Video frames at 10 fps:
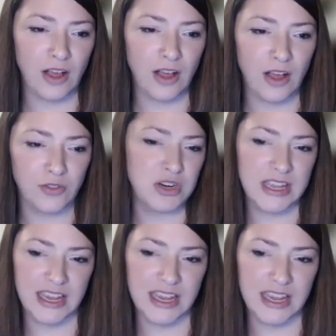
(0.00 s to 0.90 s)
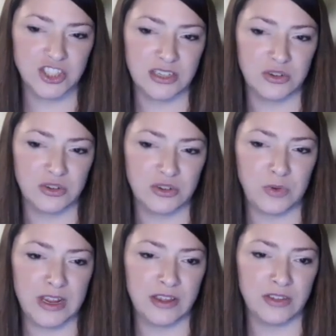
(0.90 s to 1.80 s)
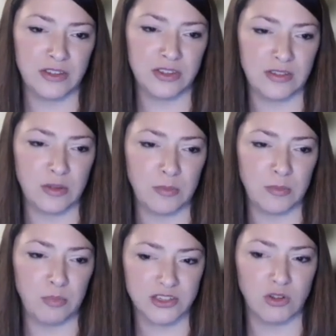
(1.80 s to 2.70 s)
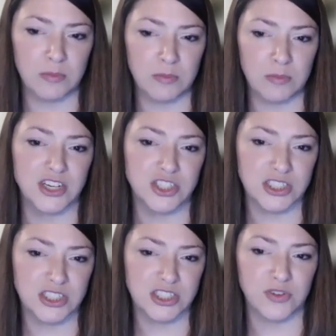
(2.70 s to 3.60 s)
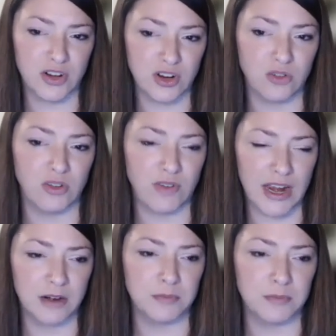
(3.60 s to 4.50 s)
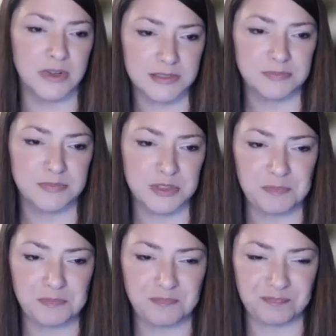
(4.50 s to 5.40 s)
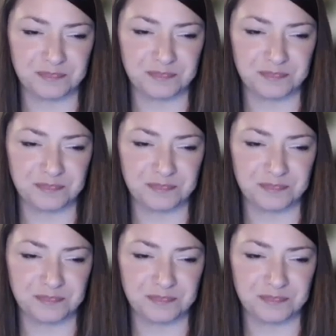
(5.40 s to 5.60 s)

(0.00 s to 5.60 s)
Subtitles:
health communication with the practical implications for clinical environments. So